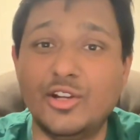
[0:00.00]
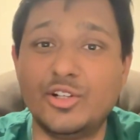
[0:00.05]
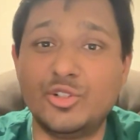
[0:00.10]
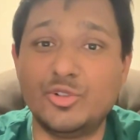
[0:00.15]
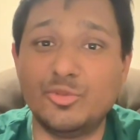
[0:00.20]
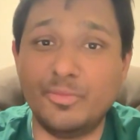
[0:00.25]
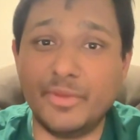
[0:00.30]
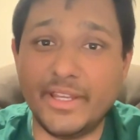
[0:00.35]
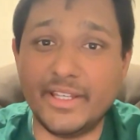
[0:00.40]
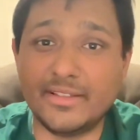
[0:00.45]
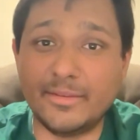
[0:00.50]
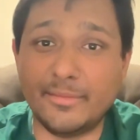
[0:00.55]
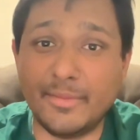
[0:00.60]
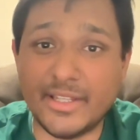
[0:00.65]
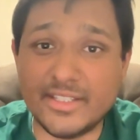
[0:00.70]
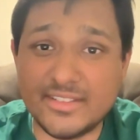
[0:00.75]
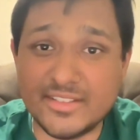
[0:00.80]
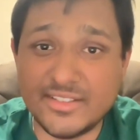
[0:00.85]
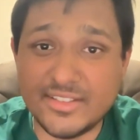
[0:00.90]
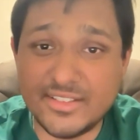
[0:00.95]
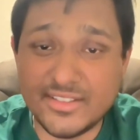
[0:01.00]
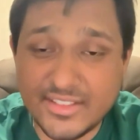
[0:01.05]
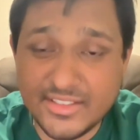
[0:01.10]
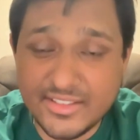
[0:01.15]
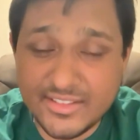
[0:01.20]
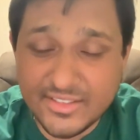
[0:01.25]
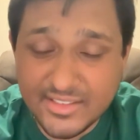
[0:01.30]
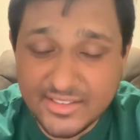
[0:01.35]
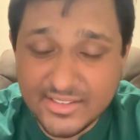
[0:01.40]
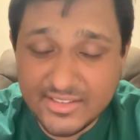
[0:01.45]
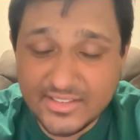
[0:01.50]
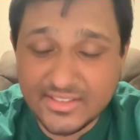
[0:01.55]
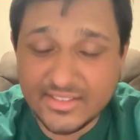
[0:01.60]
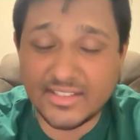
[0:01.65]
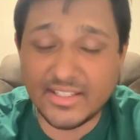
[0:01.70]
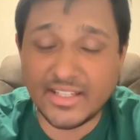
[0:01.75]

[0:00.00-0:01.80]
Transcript: to make the best decisions